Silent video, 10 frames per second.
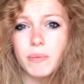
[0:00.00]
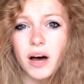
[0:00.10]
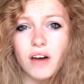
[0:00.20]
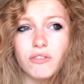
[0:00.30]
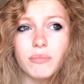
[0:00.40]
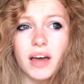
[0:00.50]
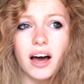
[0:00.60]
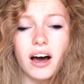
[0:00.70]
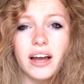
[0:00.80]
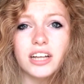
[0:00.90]
apart from
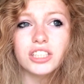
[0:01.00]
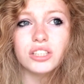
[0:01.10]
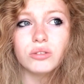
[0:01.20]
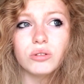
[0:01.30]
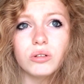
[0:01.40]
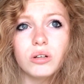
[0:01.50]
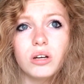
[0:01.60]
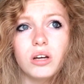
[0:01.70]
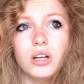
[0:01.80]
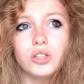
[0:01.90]
that, I actually thought
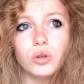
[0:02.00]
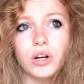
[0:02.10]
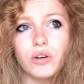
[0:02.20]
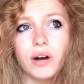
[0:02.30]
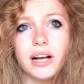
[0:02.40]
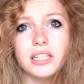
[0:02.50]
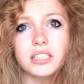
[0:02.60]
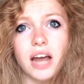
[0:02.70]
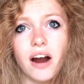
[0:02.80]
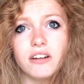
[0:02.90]
Dorian Gray's
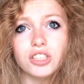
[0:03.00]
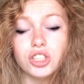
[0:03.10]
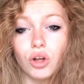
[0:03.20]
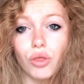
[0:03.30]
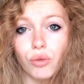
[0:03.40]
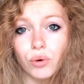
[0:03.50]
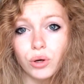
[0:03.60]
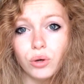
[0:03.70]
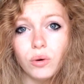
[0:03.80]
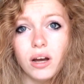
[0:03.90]
character shone
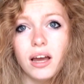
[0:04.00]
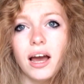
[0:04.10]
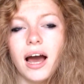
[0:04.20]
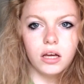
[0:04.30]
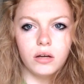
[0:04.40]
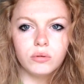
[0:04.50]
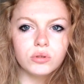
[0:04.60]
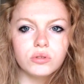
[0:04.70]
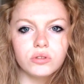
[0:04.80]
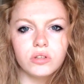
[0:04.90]
through. It was
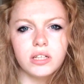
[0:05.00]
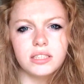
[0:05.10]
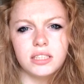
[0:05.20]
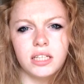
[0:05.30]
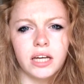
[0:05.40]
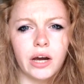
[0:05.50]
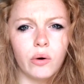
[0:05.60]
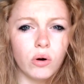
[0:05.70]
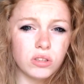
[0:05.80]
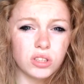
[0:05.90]
also nice seeing how
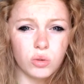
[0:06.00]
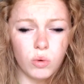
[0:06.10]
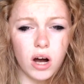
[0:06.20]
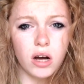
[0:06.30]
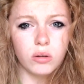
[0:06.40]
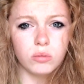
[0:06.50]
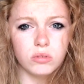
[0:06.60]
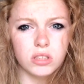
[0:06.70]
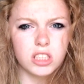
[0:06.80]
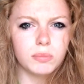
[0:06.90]
Oscar
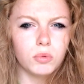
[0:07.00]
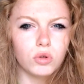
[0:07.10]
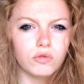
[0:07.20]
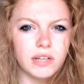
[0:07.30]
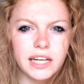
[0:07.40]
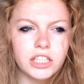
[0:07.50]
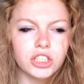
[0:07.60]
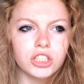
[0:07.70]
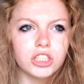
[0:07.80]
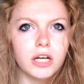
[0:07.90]
Wilde explored
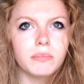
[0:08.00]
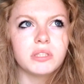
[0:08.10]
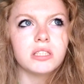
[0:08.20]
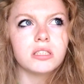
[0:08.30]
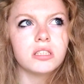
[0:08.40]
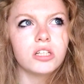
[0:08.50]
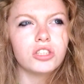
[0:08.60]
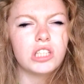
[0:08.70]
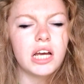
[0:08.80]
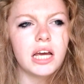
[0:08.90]
relationships in
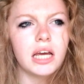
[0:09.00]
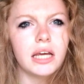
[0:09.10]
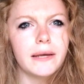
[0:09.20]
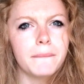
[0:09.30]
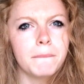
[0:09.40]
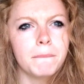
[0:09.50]
such a